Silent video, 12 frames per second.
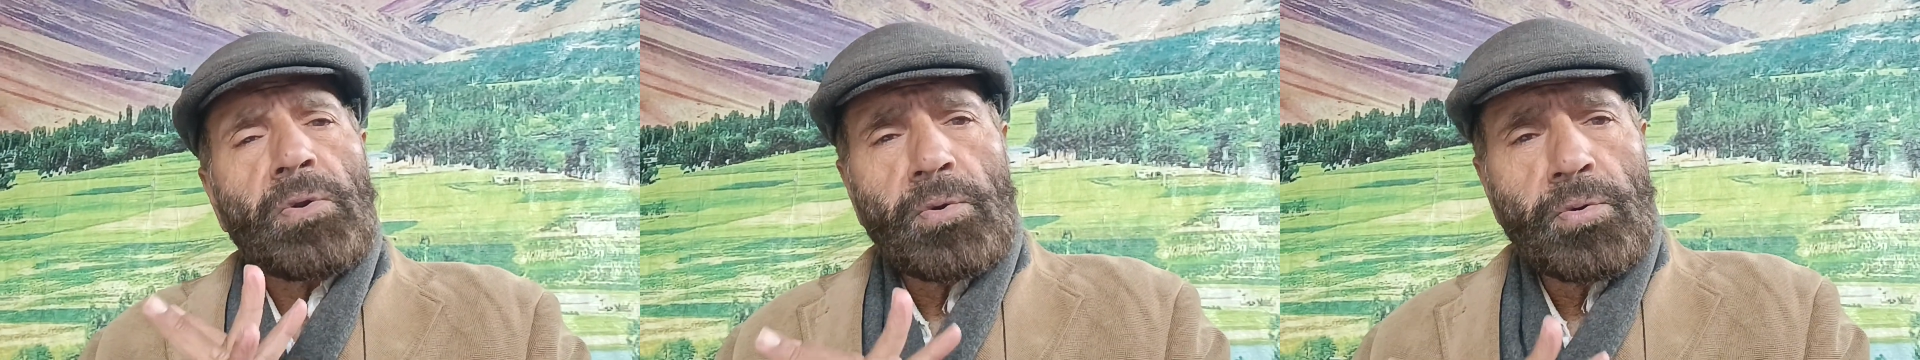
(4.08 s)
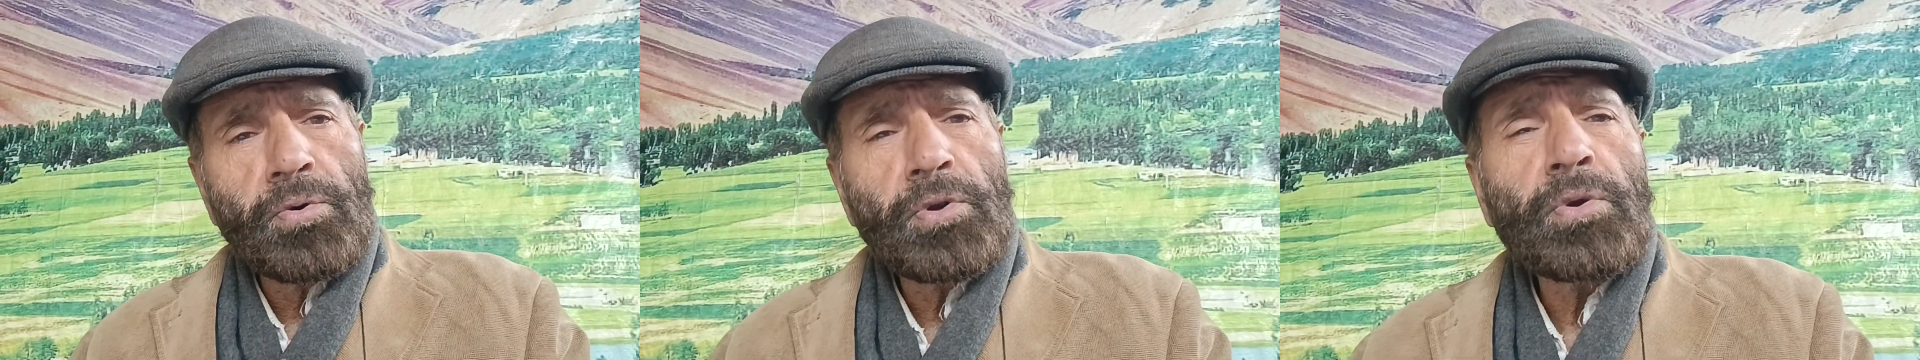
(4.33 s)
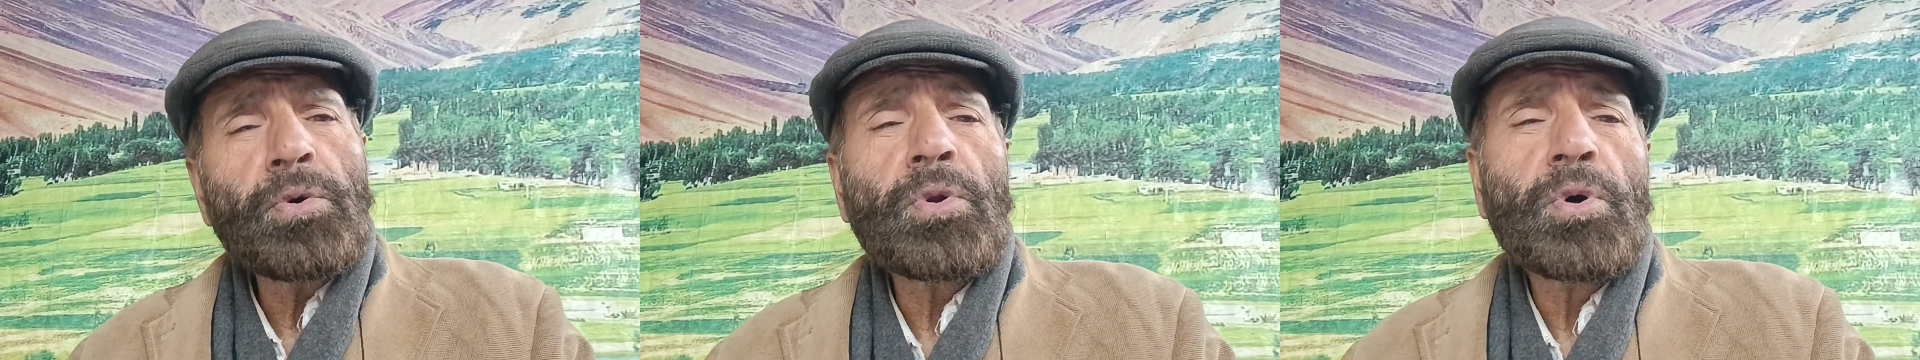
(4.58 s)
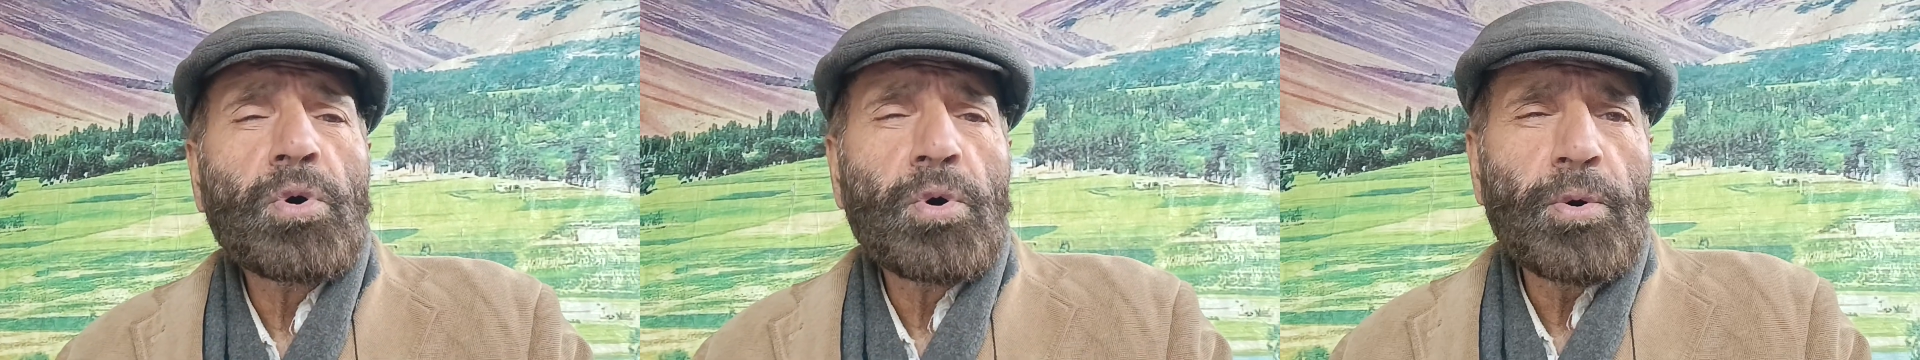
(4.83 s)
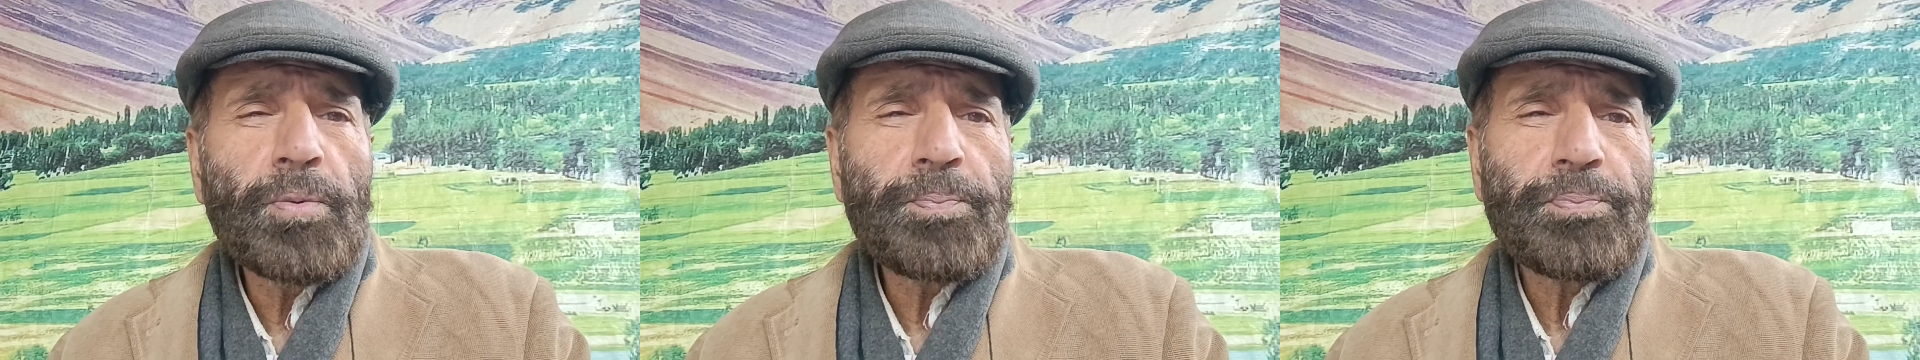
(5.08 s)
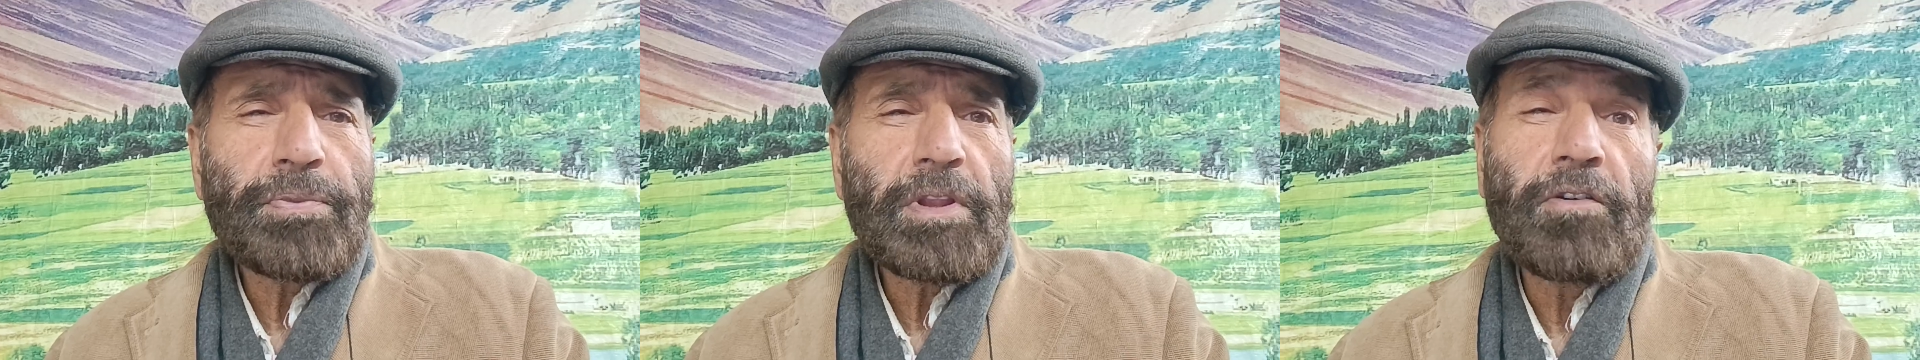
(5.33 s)
Do you know
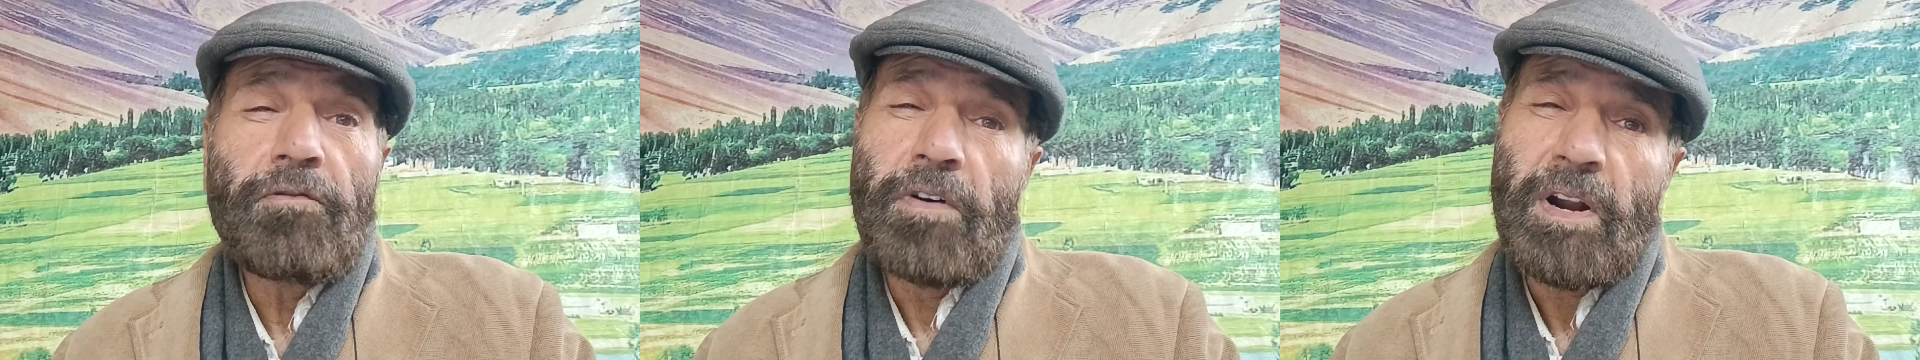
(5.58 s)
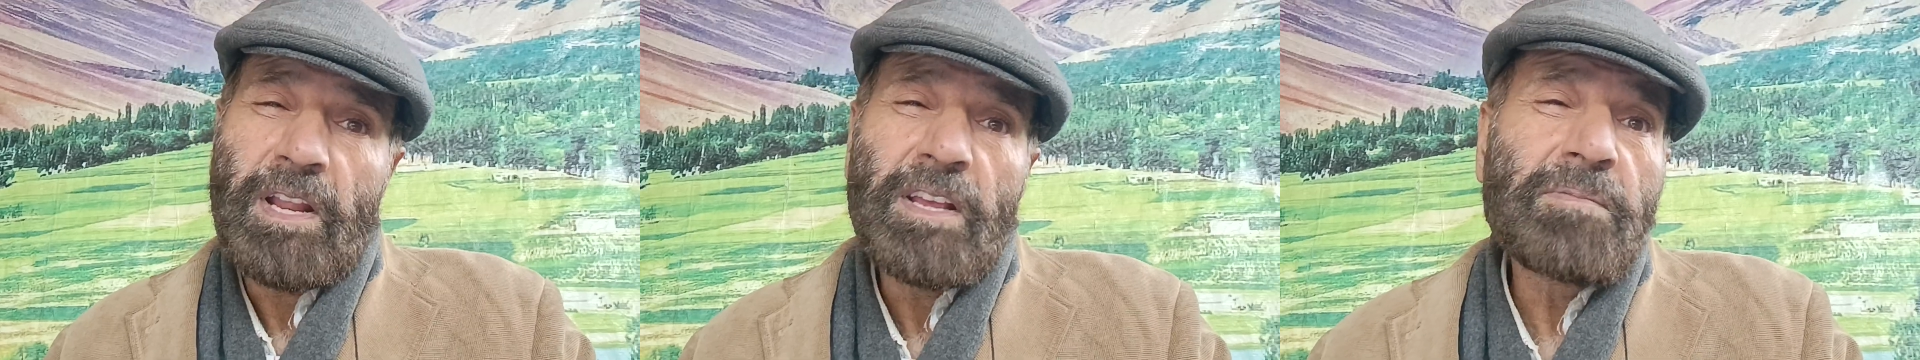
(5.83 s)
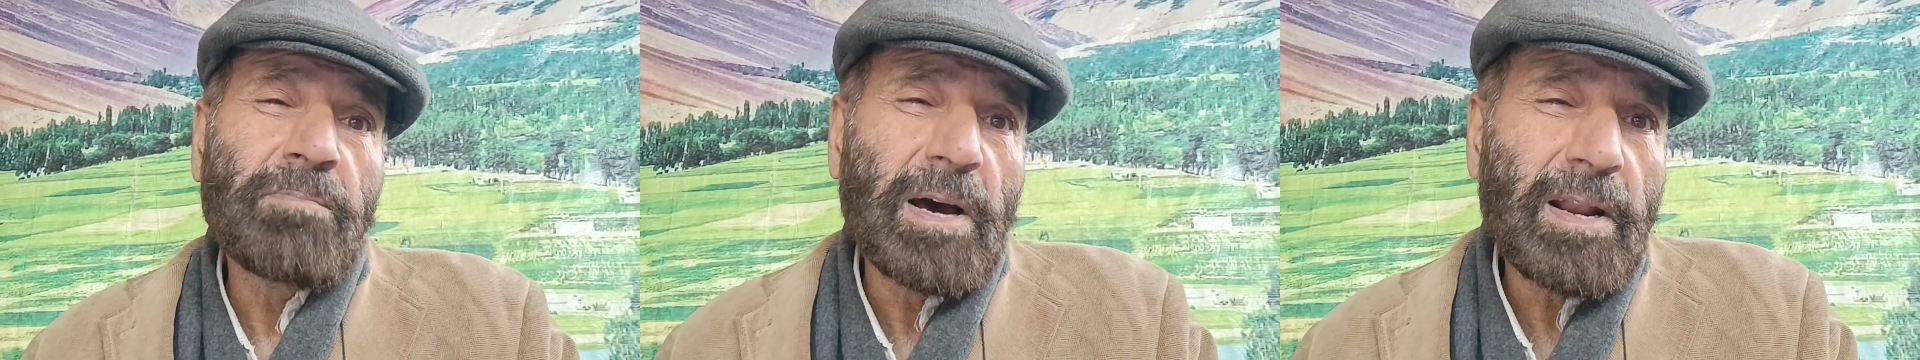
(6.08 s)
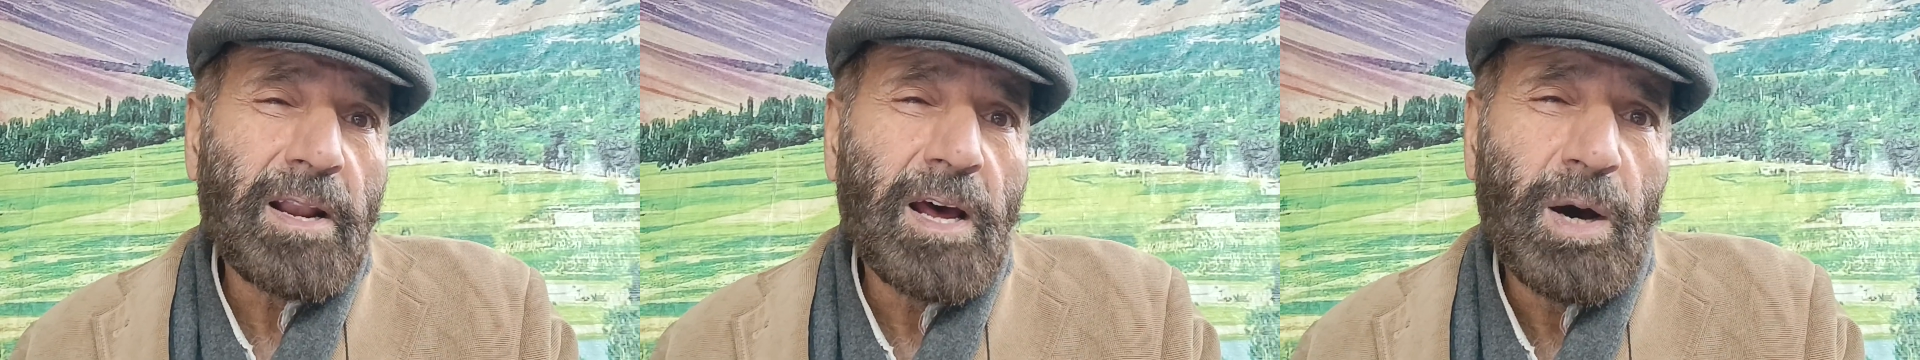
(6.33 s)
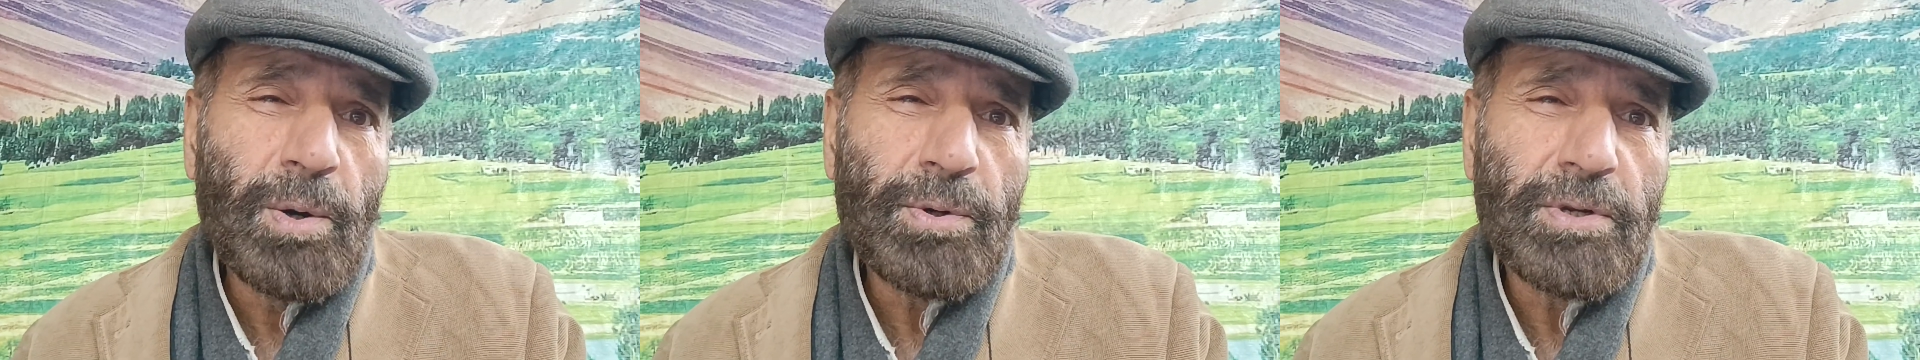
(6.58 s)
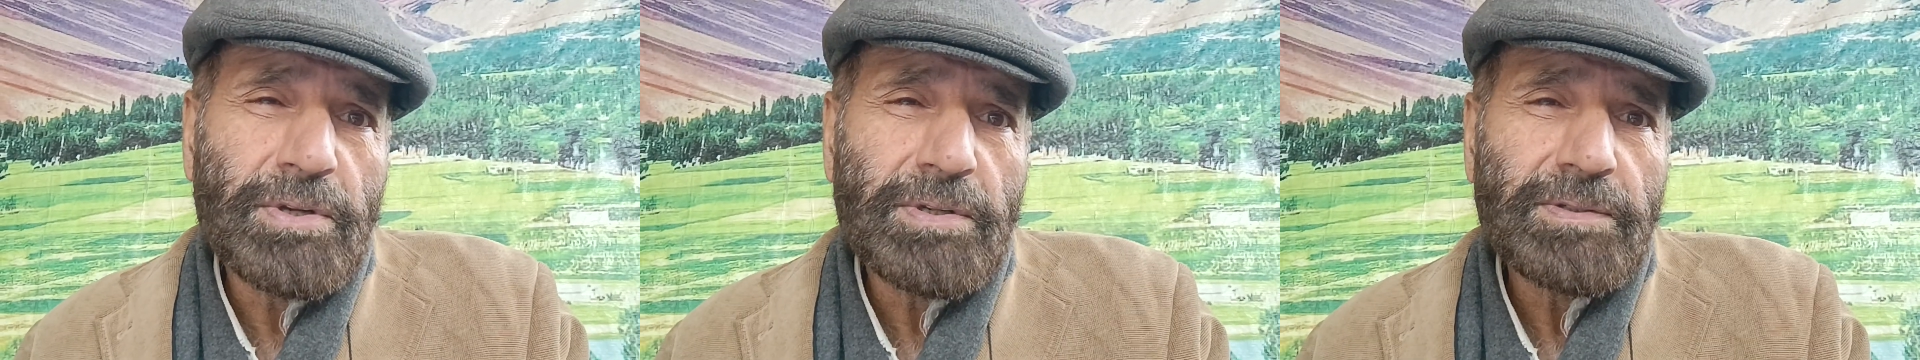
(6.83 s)
what is
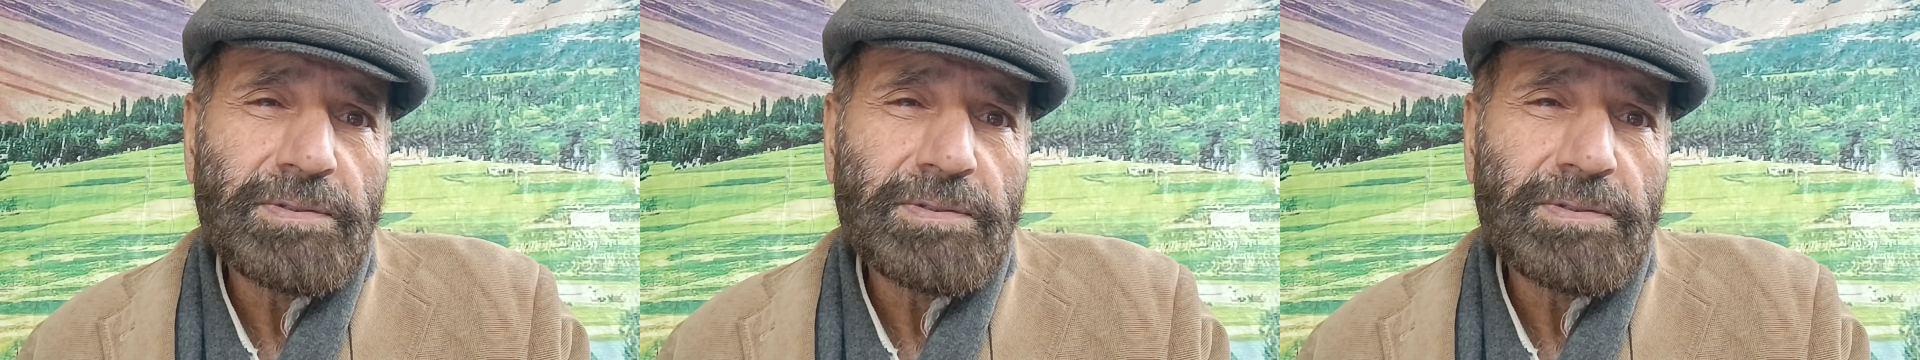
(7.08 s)
burnout?